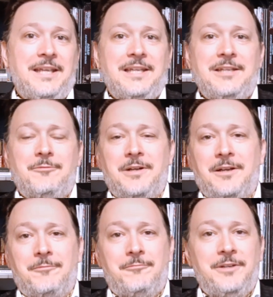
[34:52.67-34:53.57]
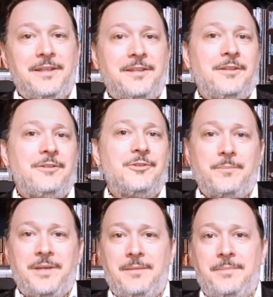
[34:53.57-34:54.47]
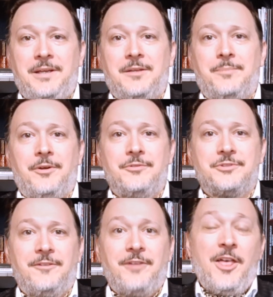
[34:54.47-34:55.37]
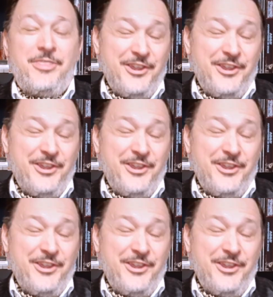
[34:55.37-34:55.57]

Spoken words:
anywhere with your one-man band approach of